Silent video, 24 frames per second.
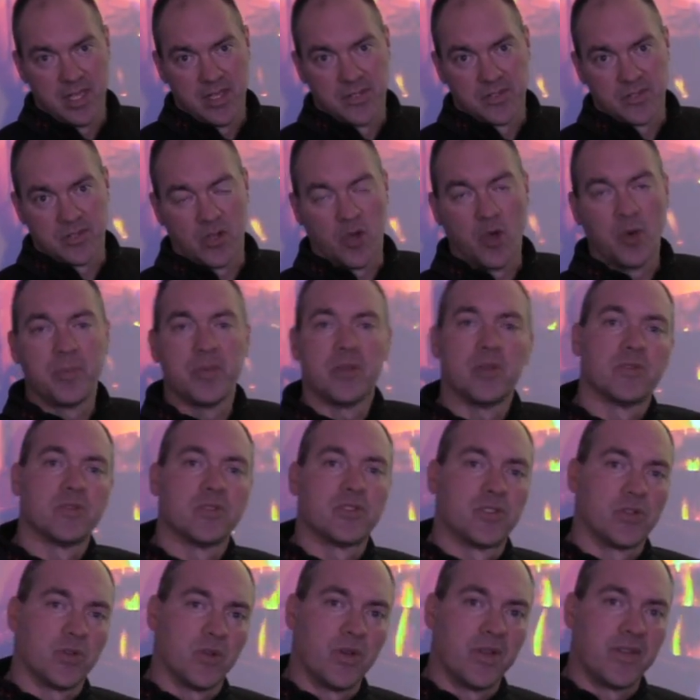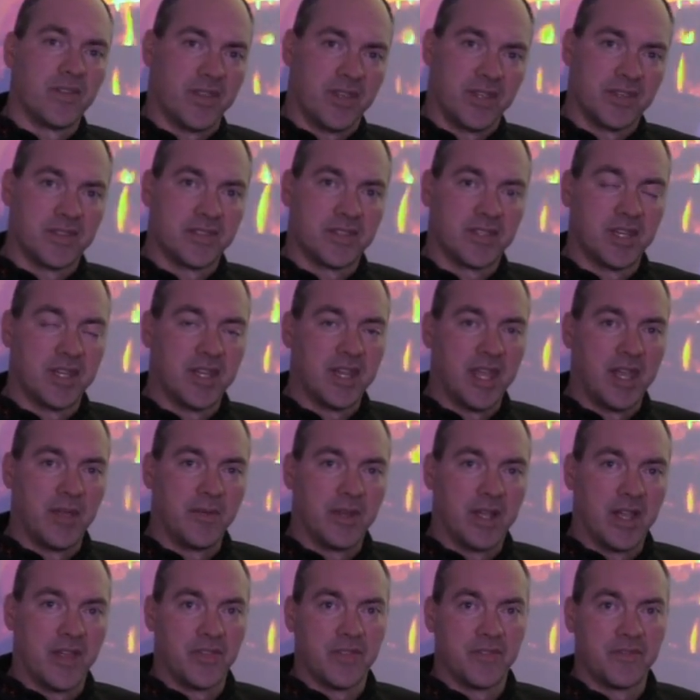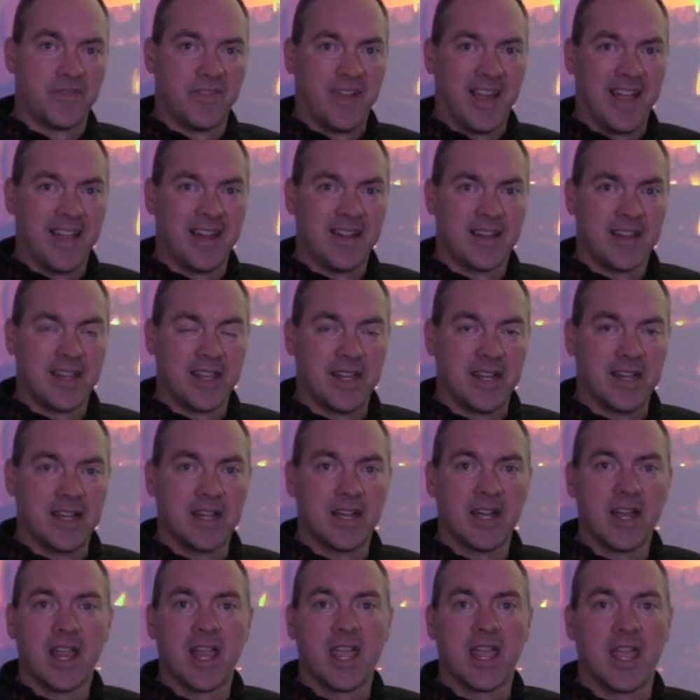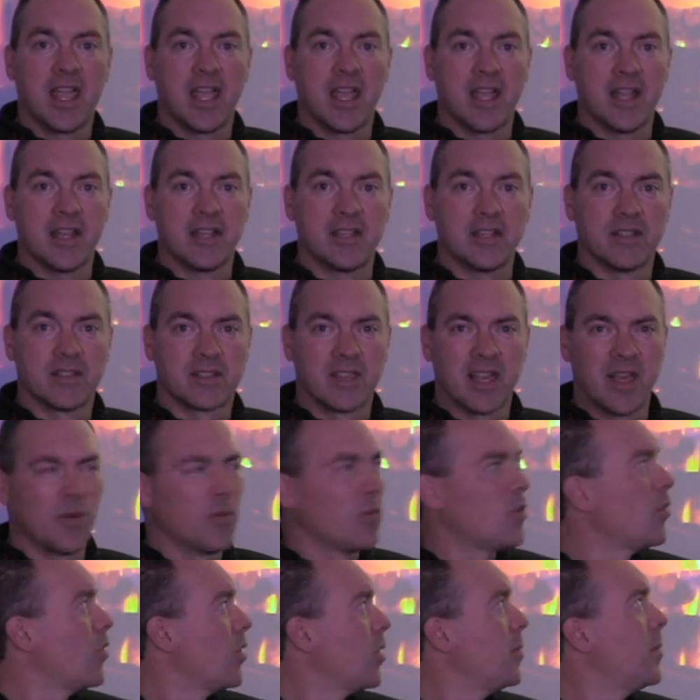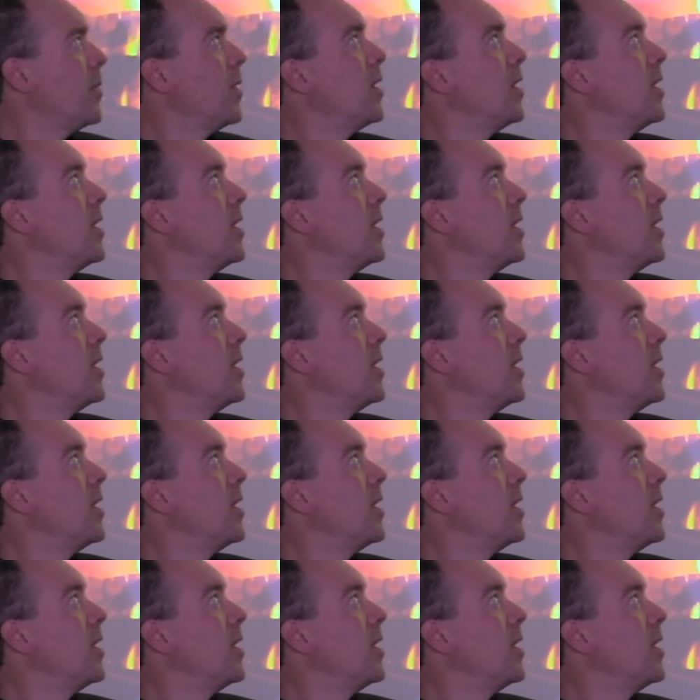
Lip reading: So I hope you enjoy this today. We got the fire here and it's kind of warm,